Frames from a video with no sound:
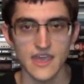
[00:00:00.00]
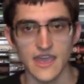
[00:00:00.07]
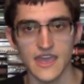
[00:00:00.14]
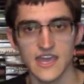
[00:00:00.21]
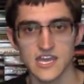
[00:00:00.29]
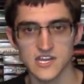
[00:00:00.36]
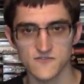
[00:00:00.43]

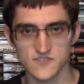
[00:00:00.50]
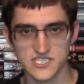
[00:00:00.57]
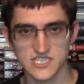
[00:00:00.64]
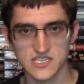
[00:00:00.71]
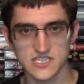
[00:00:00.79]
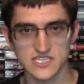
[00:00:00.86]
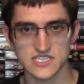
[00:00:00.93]
And
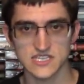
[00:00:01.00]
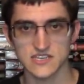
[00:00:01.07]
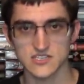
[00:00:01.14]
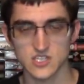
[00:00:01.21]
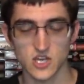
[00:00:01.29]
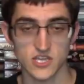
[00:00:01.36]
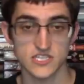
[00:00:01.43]

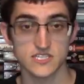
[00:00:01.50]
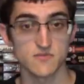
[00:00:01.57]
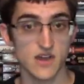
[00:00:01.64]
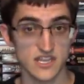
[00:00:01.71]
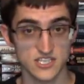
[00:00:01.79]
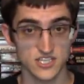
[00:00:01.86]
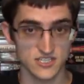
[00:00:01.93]
Vasilisa, talking to
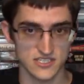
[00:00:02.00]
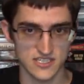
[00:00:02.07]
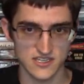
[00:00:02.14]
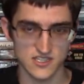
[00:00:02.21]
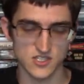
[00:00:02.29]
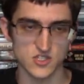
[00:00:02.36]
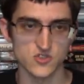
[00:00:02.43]
Mátyás in
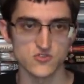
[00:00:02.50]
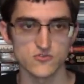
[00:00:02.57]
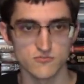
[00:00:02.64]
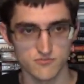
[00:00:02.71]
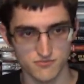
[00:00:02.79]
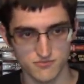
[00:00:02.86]
his new,